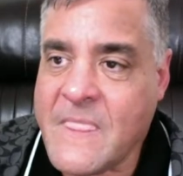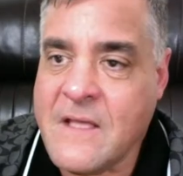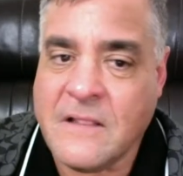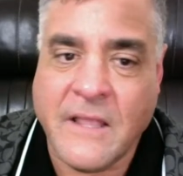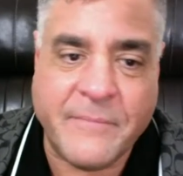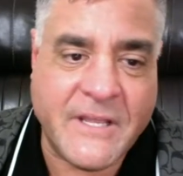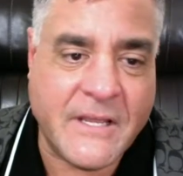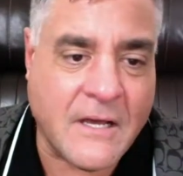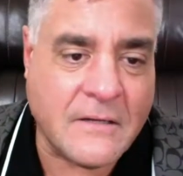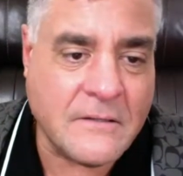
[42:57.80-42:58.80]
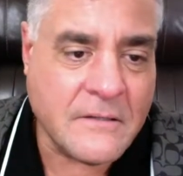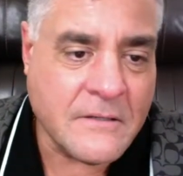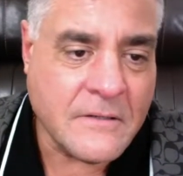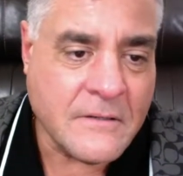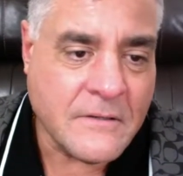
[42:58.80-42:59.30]
let me uh,
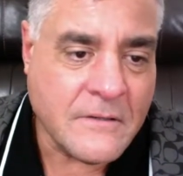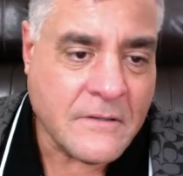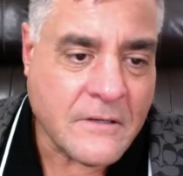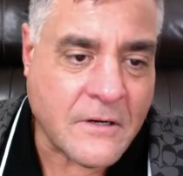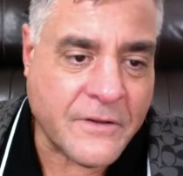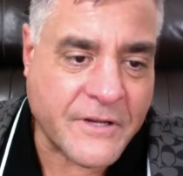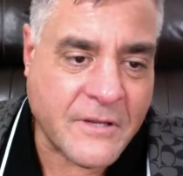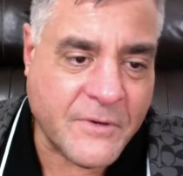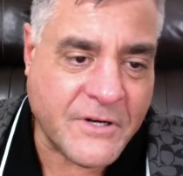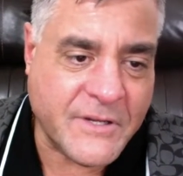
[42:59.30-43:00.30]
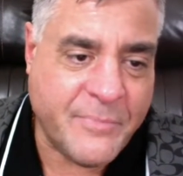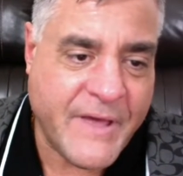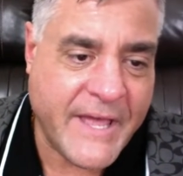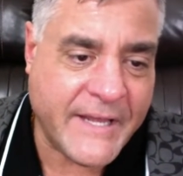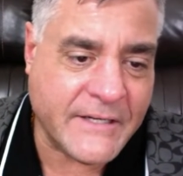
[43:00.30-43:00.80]
go to the community
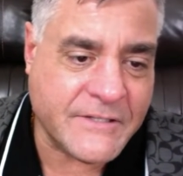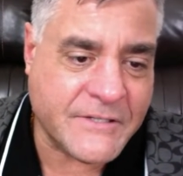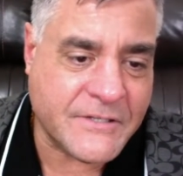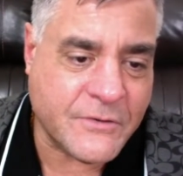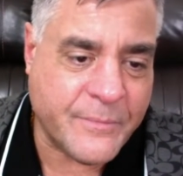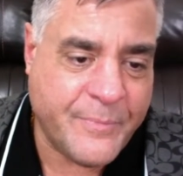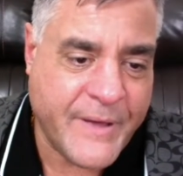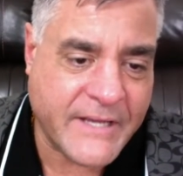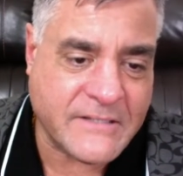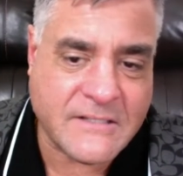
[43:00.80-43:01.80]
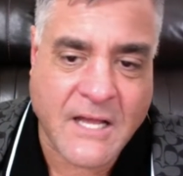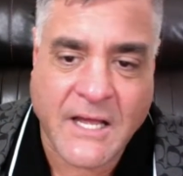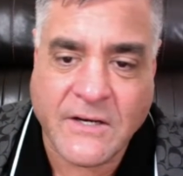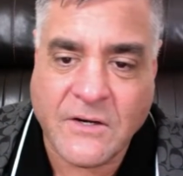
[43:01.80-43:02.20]
page, do a paste on